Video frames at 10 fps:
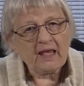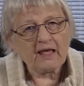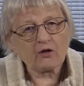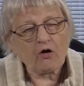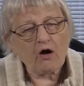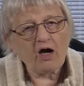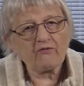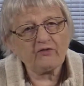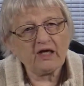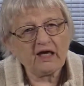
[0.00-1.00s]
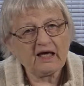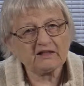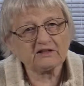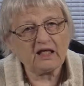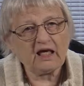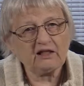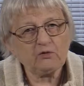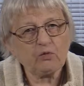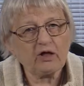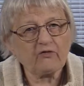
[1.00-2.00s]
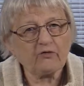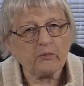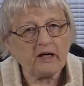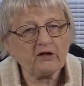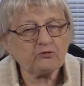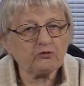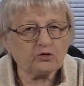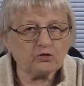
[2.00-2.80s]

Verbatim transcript: And coffee has anywhere from 100